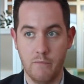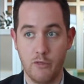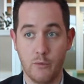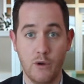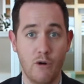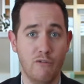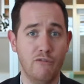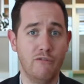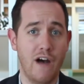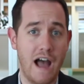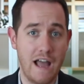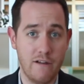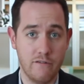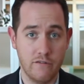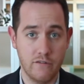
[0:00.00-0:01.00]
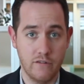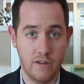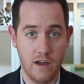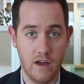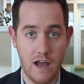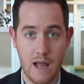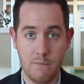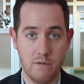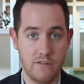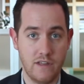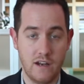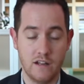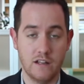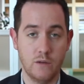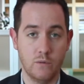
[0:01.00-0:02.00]
305 uh,
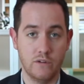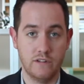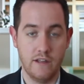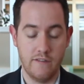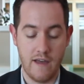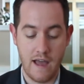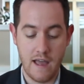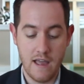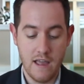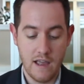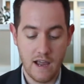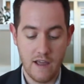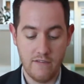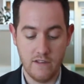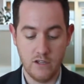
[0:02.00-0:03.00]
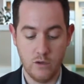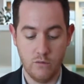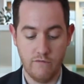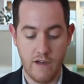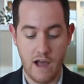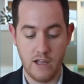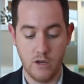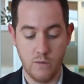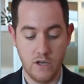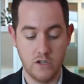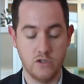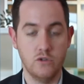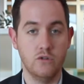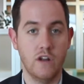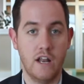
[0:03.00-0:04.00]
hypothetically we'll say that and then you value
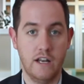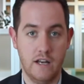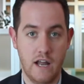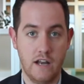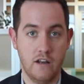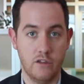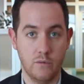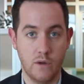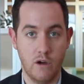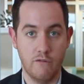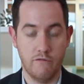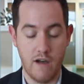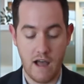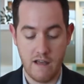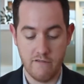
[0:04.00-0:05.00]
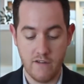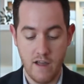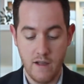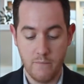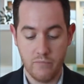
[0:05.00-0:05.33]
range 299 to 305